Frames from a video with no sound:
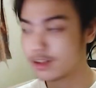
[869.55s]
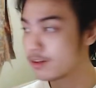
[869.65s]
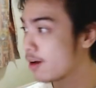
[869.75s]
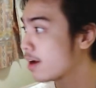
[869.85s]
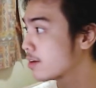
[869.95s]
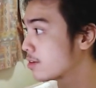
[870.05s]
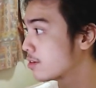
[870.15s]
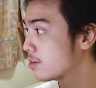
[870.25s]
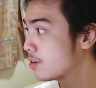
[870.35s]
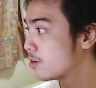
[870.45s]
around.
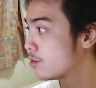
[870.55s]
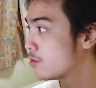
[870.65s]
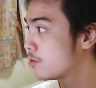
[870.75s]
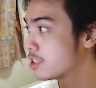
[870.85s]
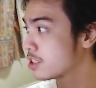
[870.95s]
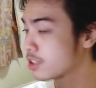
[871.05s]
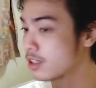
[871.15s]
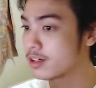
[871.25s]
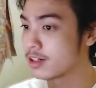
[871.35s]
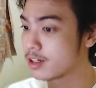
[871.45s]
Where's the shutter?